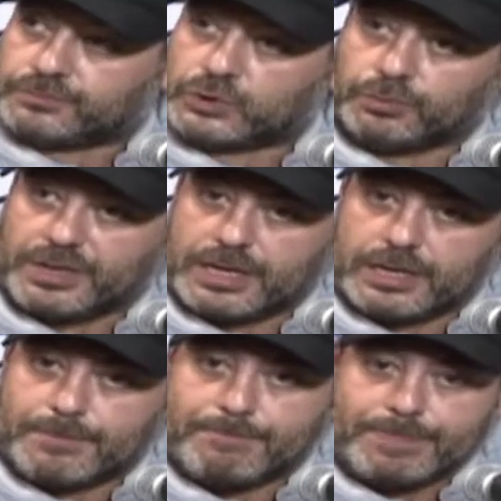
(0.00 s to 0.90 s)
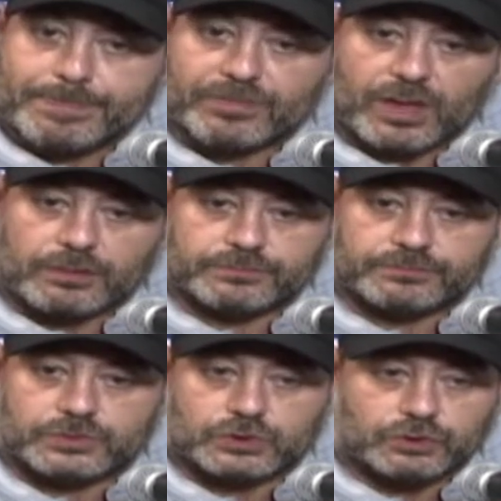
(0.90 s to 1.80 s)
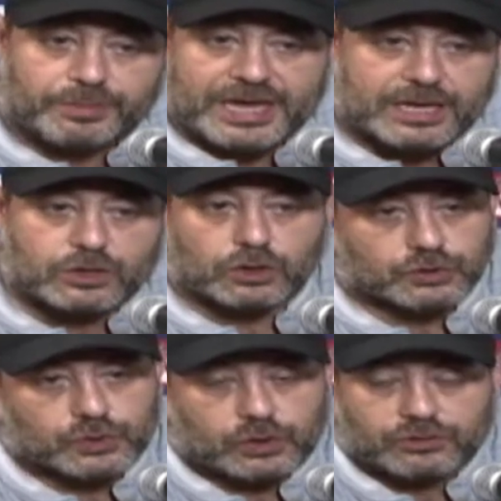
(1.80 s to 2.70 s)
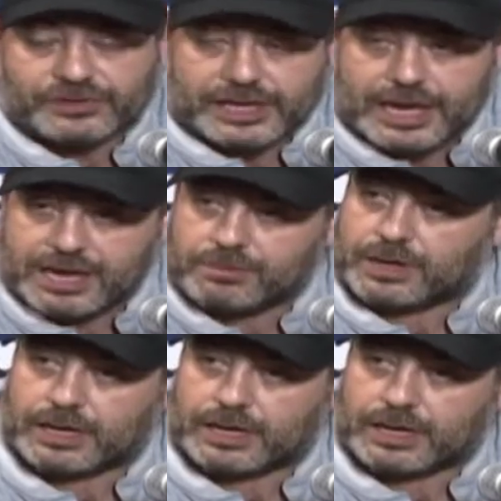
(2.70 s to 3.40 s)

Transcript: to be to be in control of the game.